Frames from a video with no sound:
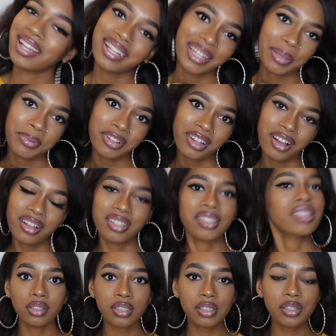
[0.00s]
lip
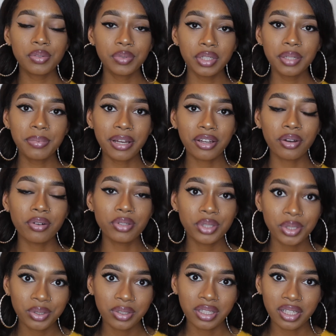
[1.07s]
gloss. This is really my
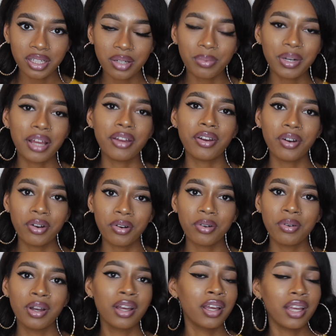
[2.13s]
go-to look when I
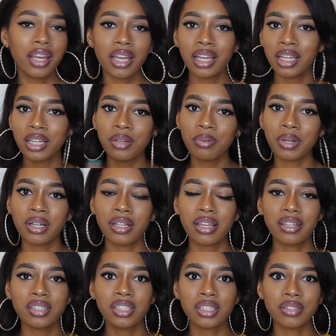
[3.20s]
go anywhere.
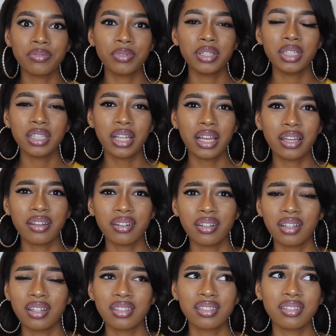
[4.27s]
Like, it's just really like,
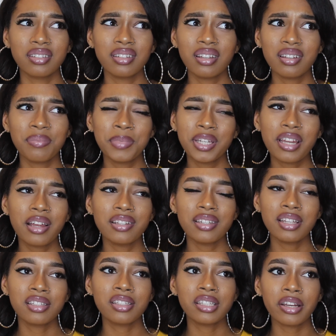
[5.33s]
I mean, not
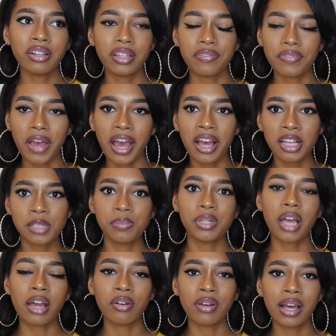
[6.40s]
necessarily fast,
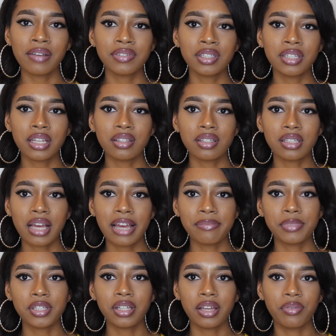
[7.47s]
but I don't have to take the time
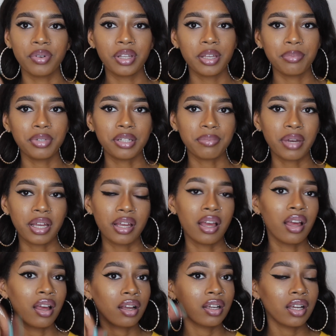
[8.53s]
to like really blend my
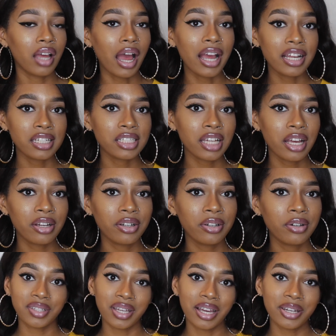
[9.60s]

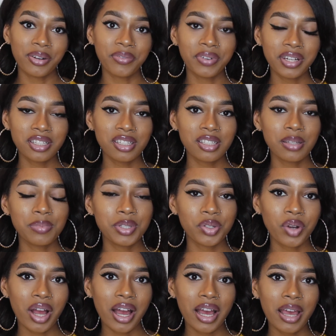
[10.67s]
eyeshadow. So yeah, don't forget to
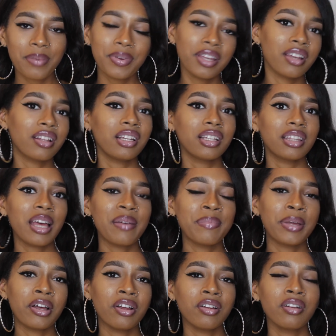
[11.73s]
subscribe and click that
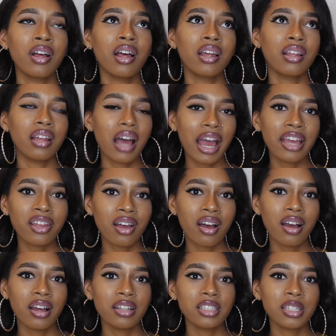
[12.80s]
bell
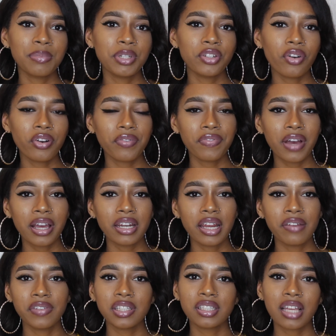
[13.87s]
icon to be notified
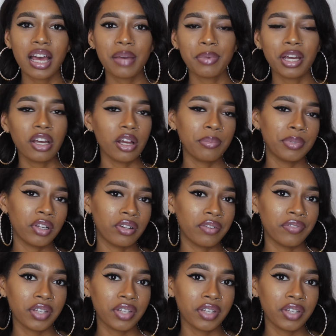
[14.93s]
every time I upload a